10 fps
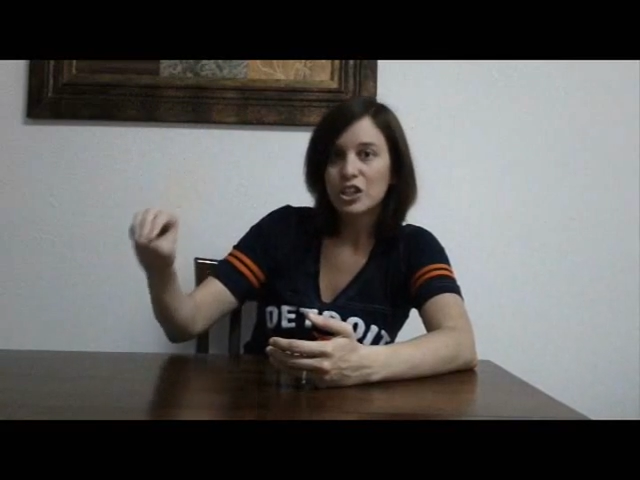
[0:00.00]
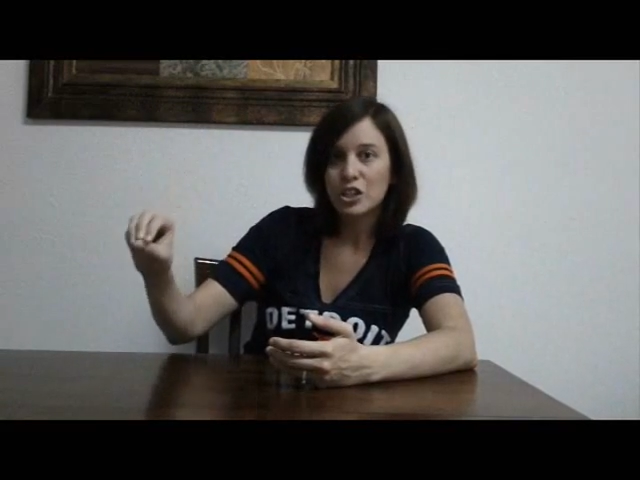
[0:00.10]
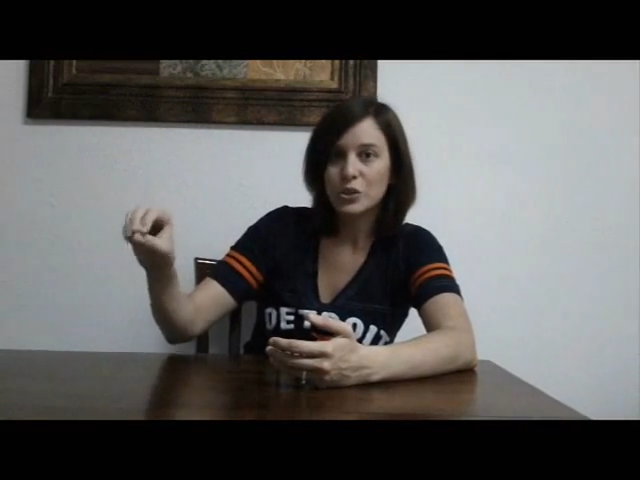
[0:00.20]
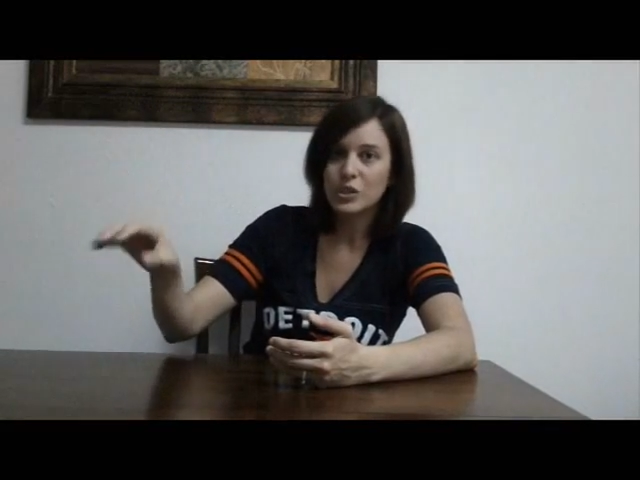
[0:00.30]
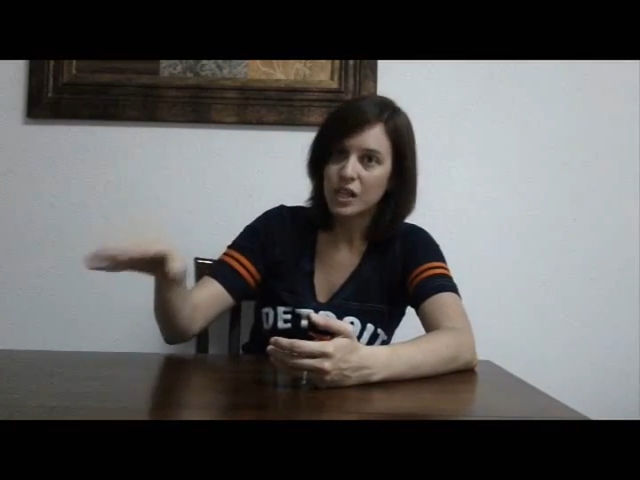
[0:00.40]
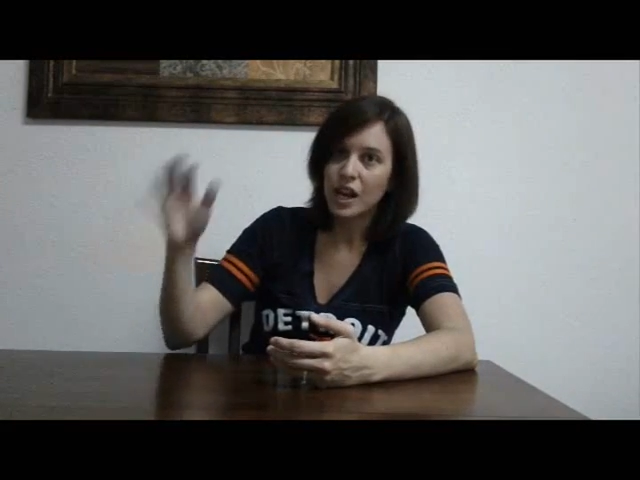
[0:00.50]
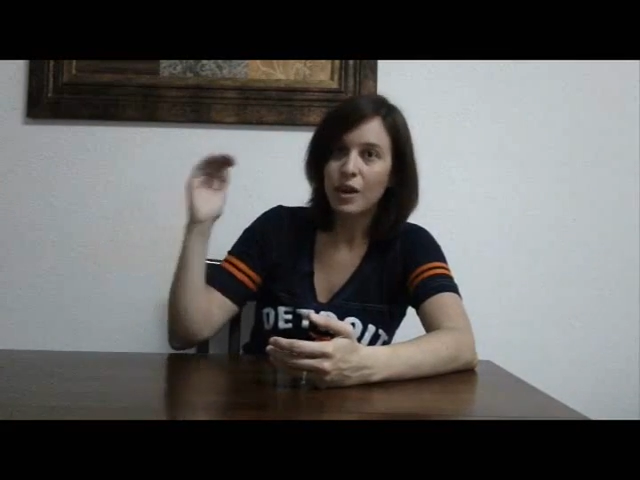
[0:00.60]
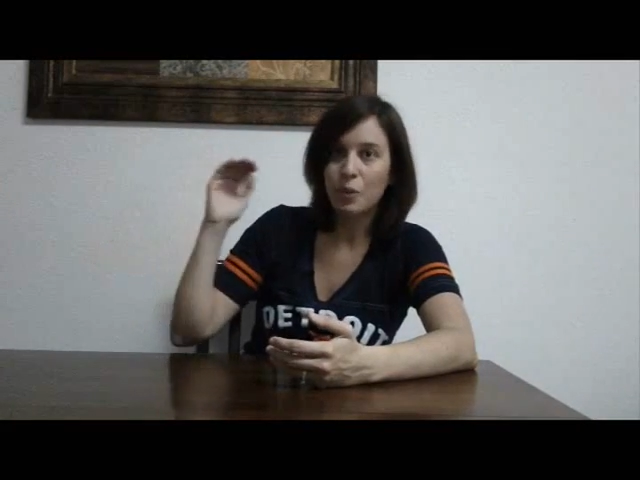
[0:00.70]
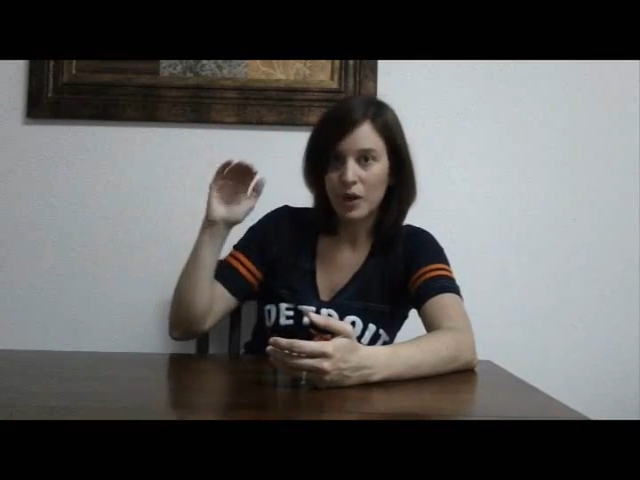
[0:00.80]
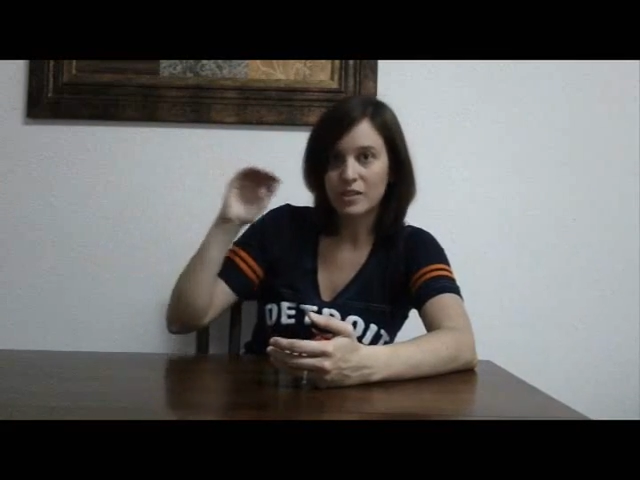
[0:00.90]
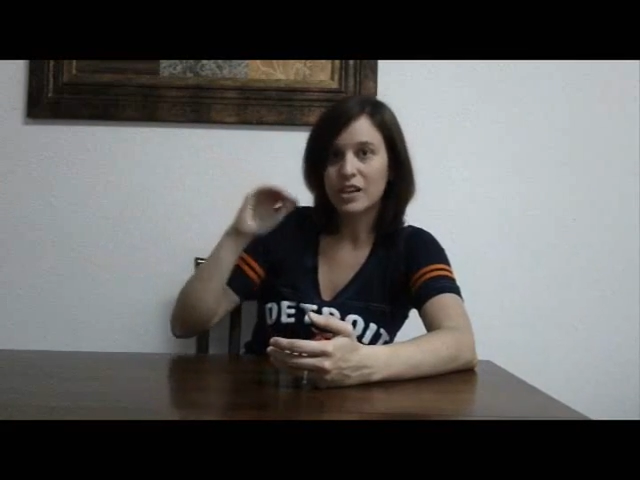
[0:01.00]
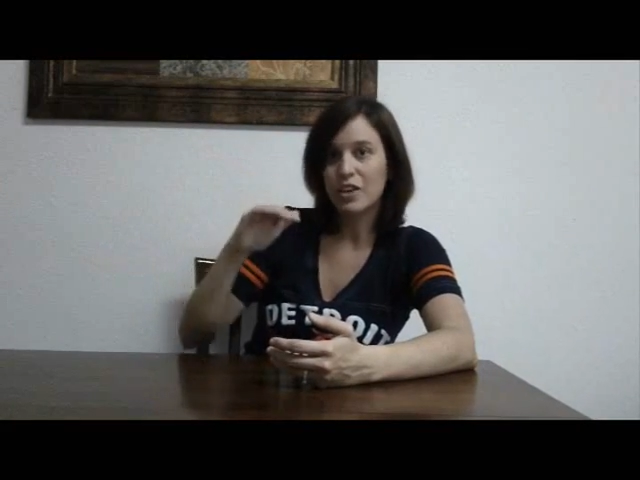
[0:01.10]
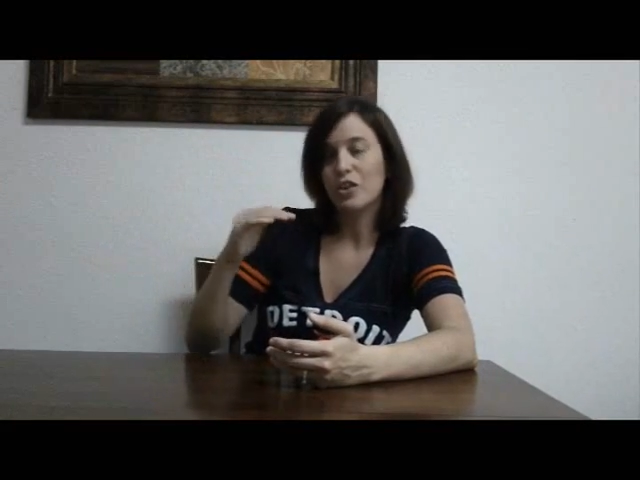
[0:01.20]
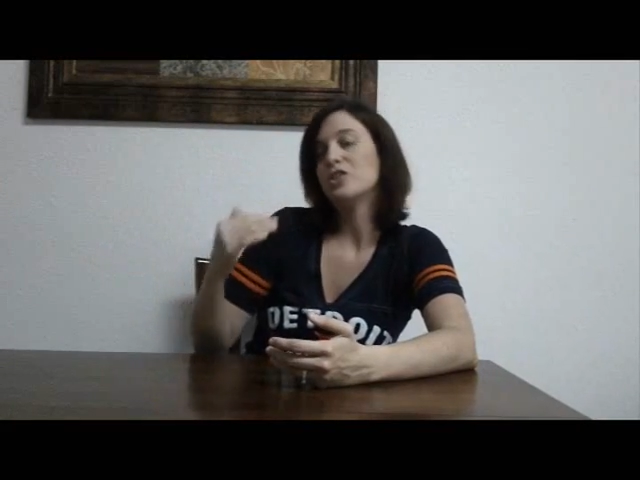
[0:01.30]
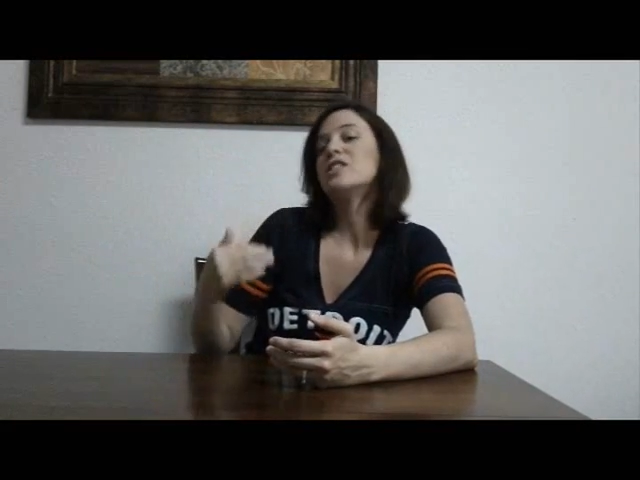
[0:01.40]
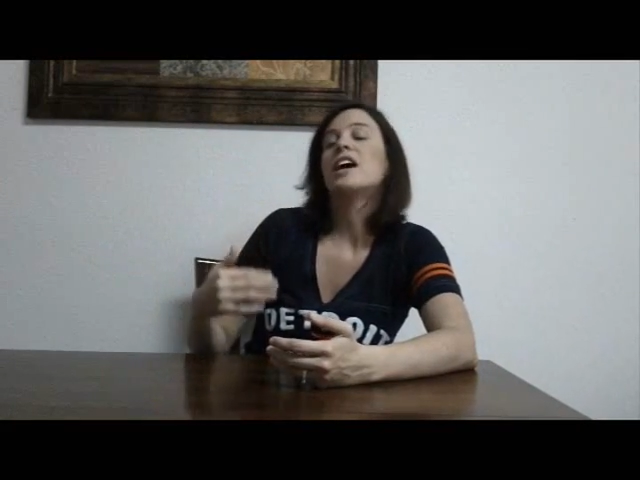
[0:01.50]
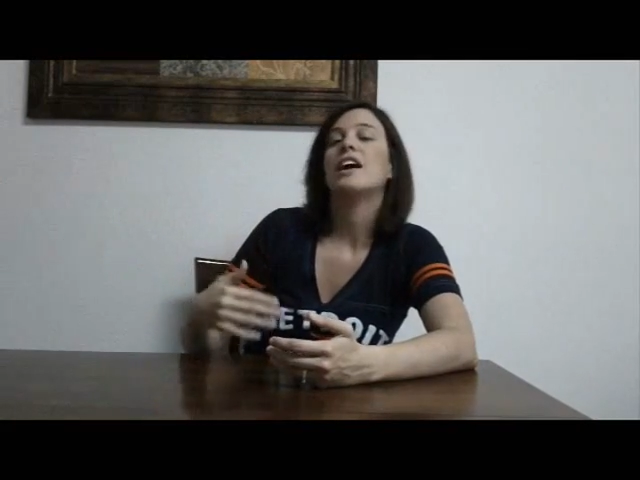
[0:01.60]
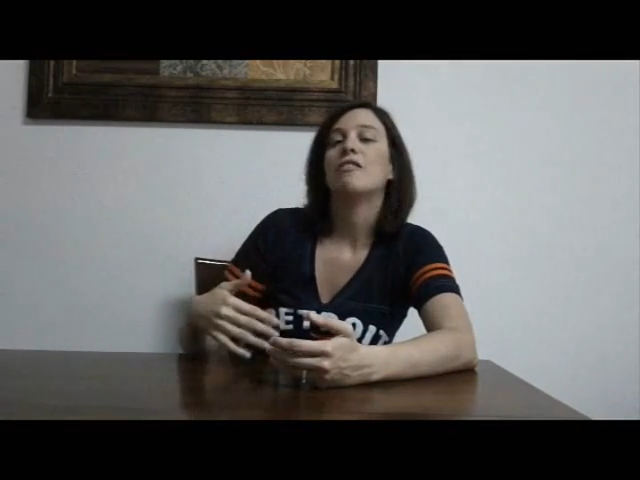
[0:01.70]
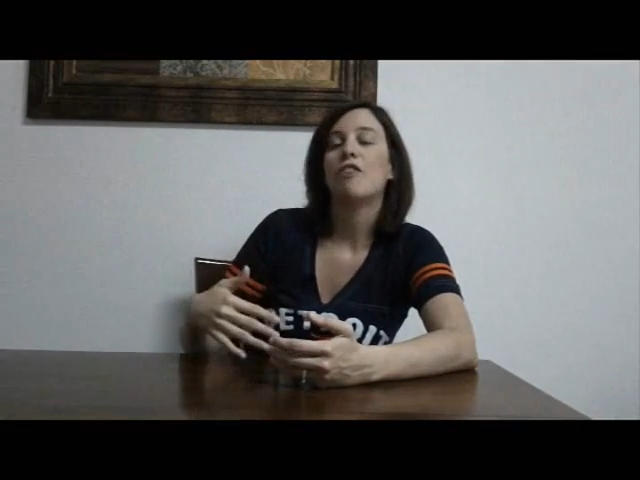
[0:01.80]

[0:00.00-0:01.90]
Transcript: Tuesday, Wednesday, Thursday,